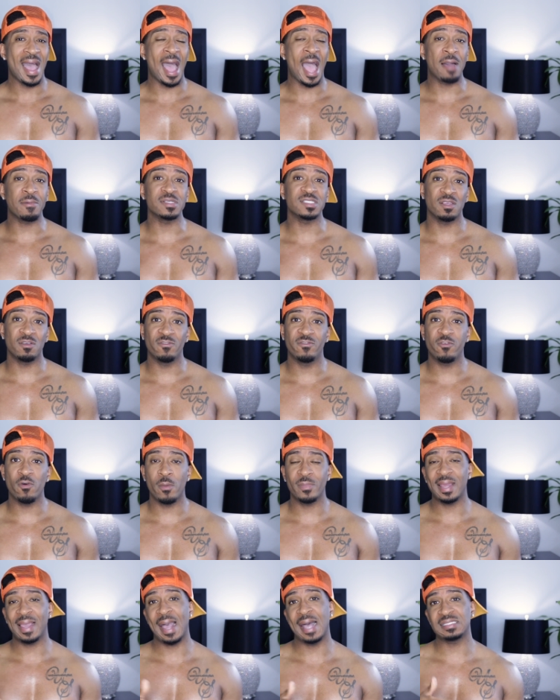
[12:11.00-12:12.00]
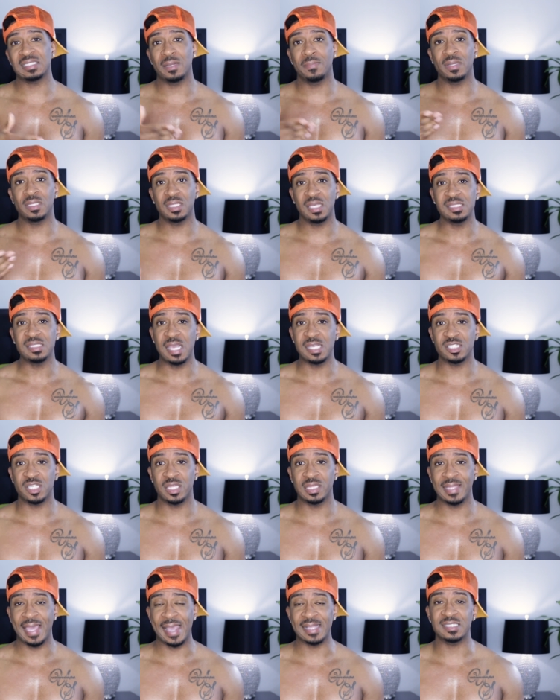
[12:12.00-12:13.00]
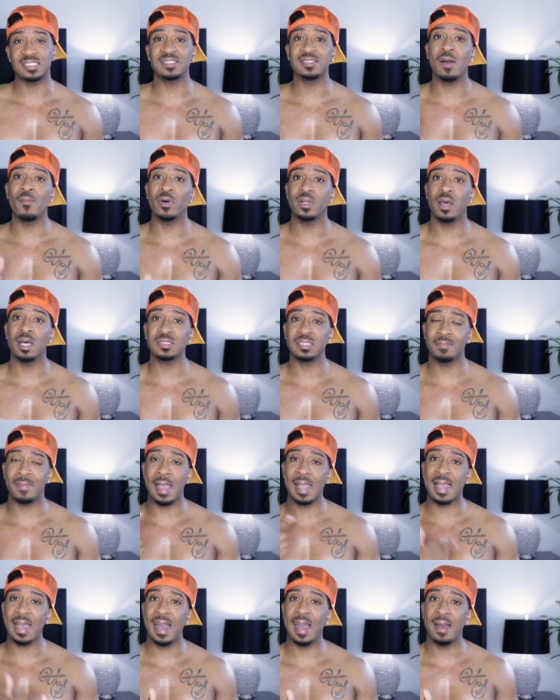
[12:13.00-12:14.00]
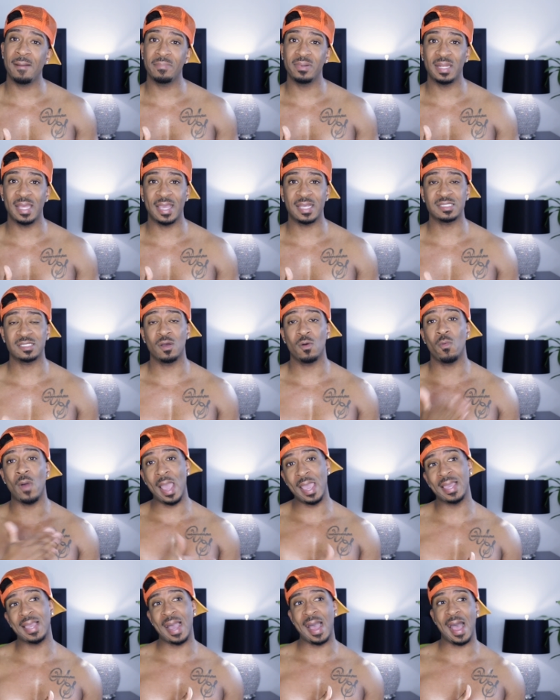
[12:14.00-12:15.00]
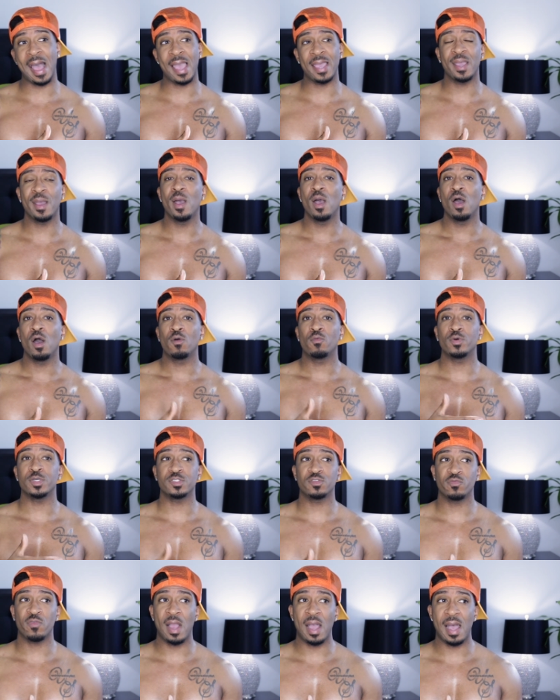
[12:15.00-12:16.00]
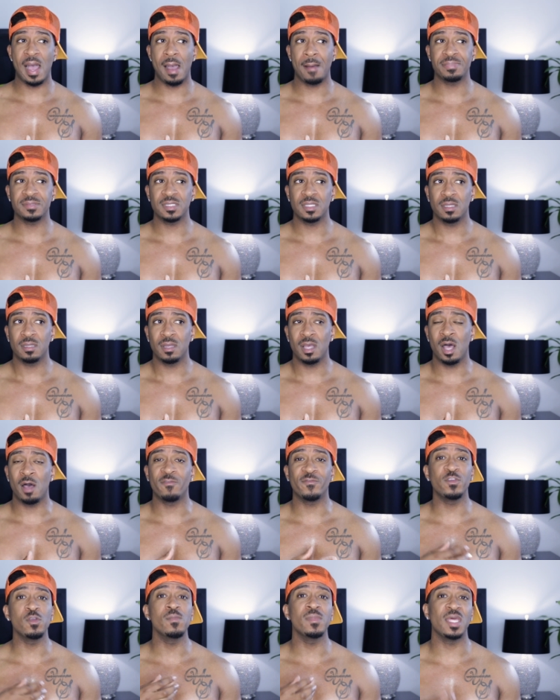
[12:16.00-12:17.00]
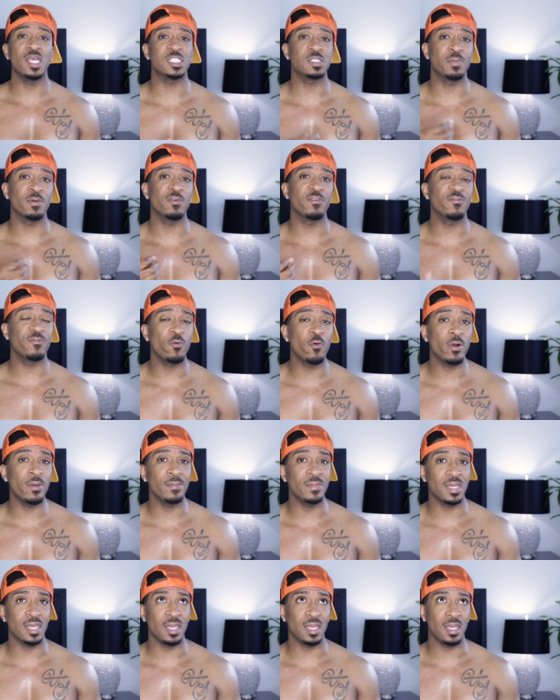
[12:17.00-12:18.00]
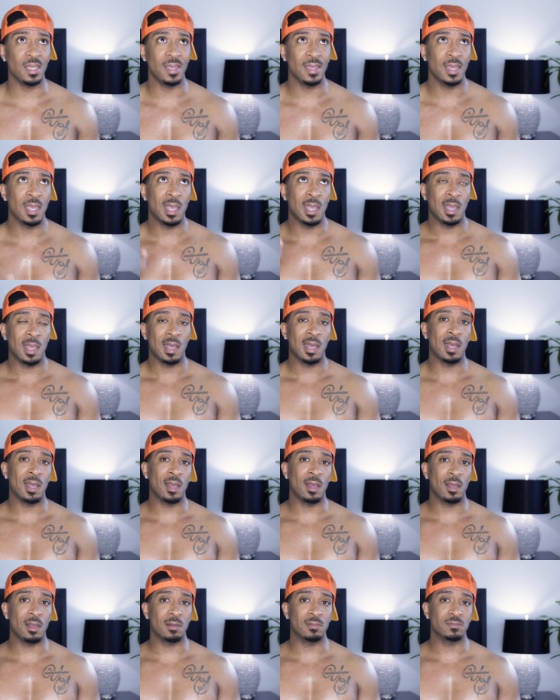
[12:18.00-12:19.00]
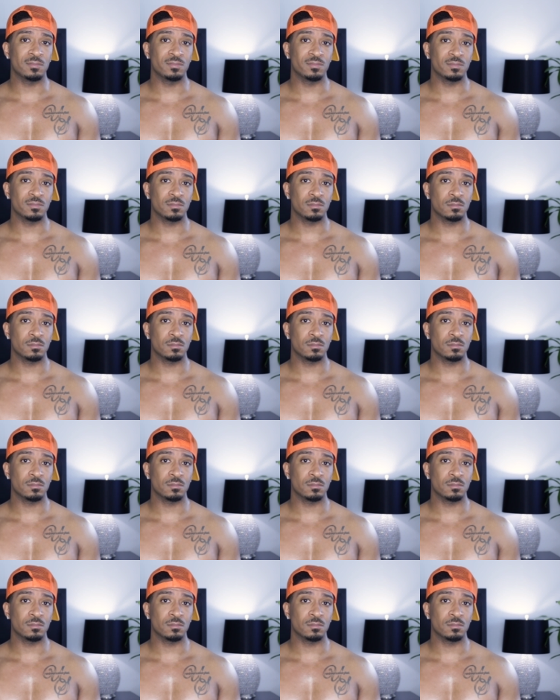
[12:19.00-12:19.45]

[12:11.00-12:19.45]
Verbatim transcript: I was informed when I got to the police station that someone else in my complex, a white guy, was robbed a few minutes before me um,